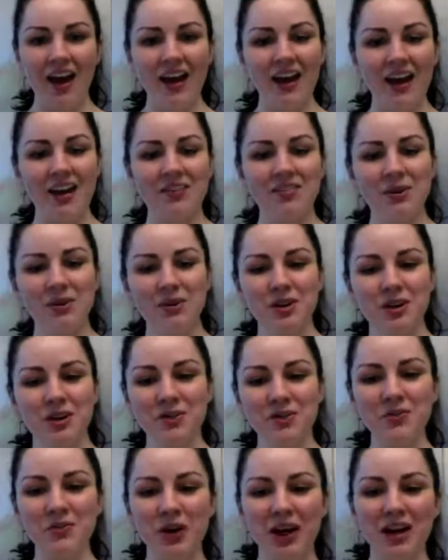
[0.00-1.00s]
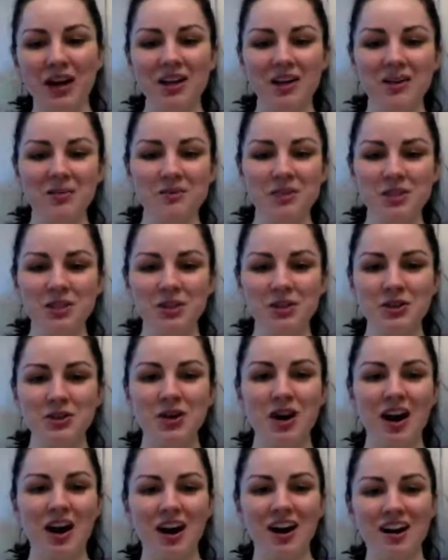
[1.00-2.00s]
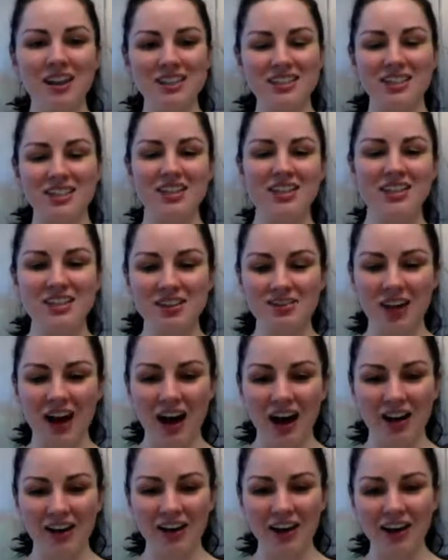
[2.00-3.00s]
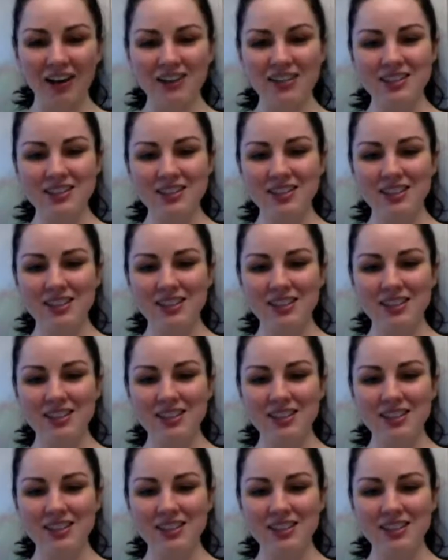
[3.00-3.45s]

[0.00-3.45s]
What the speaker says: Hey everyone, welcome to our series of Hangouts.